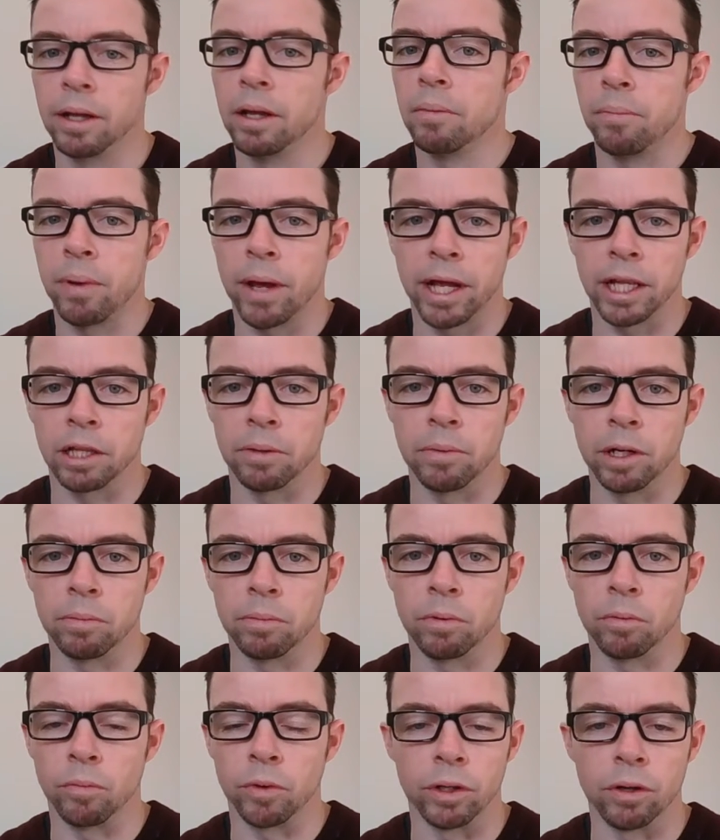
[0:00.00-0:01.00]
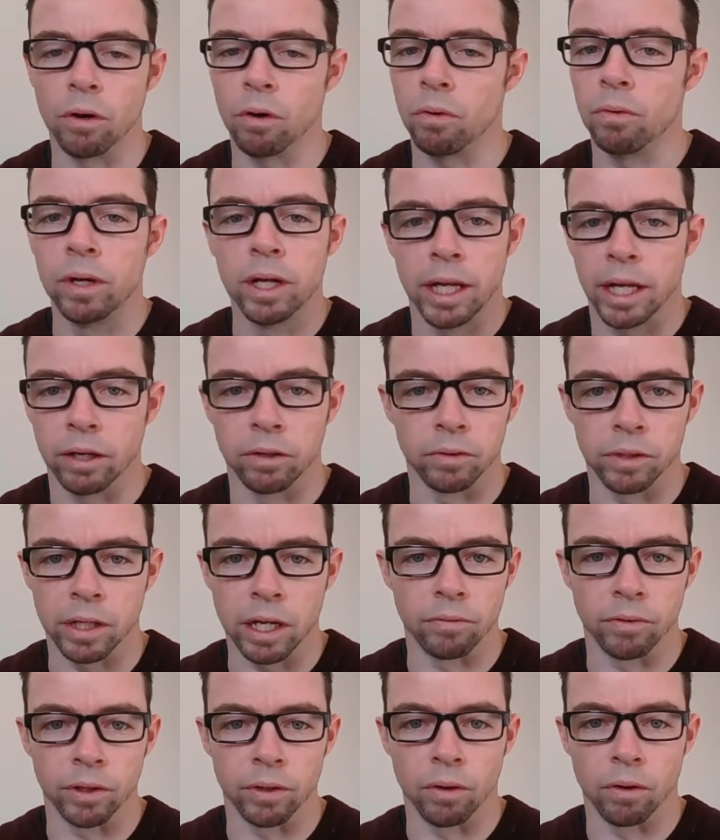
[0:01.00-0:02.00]
Paying the minimum, we know it'll
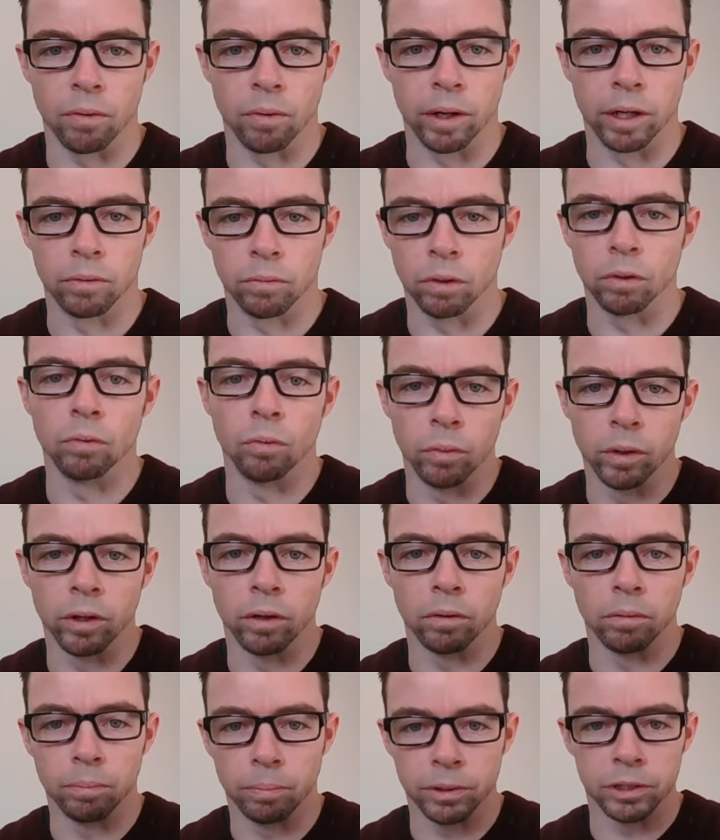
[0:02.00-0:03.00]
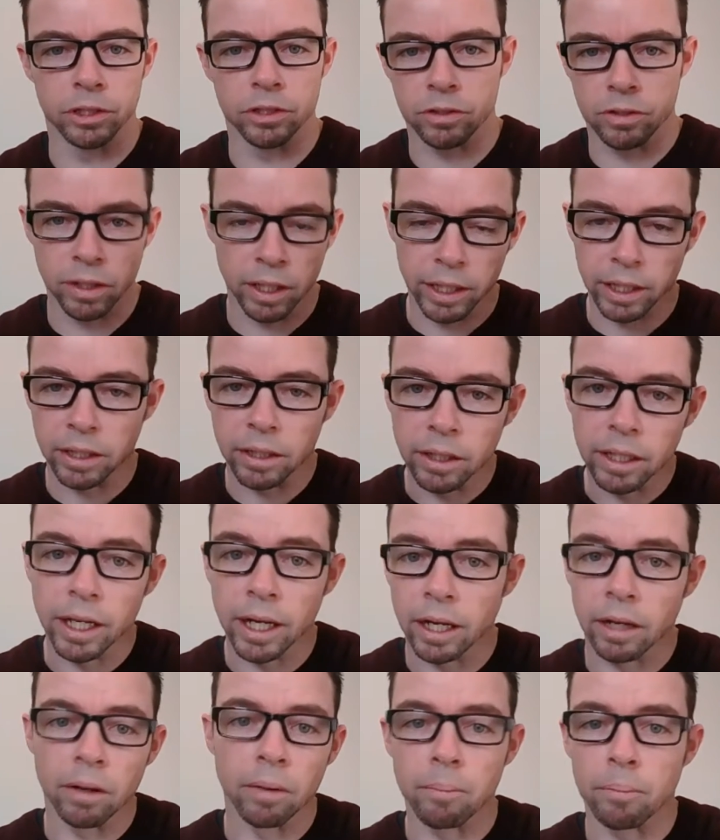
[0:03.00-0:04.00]
never go away. Well, it will, but just like
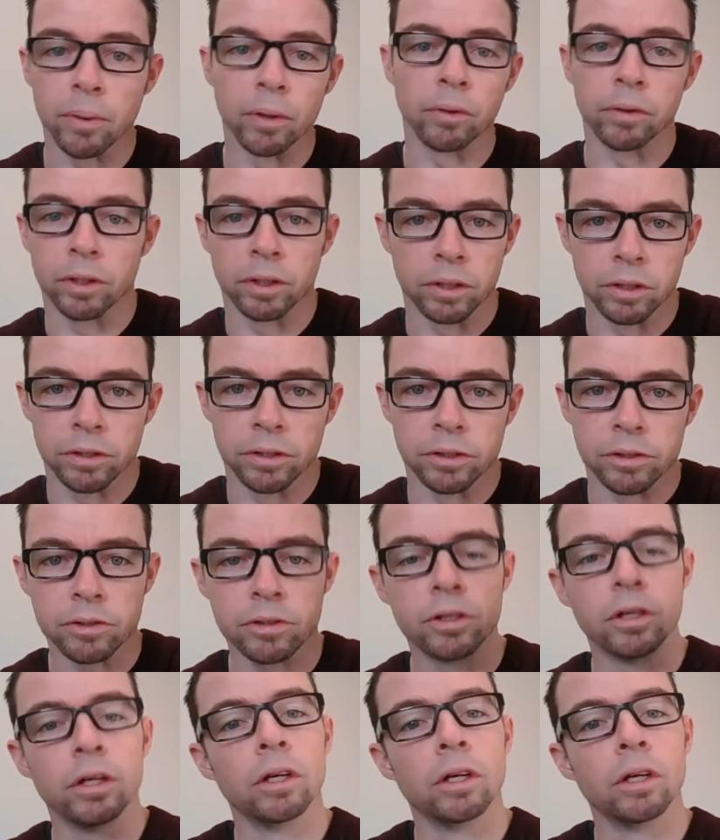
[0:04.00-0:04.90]
in a billion years.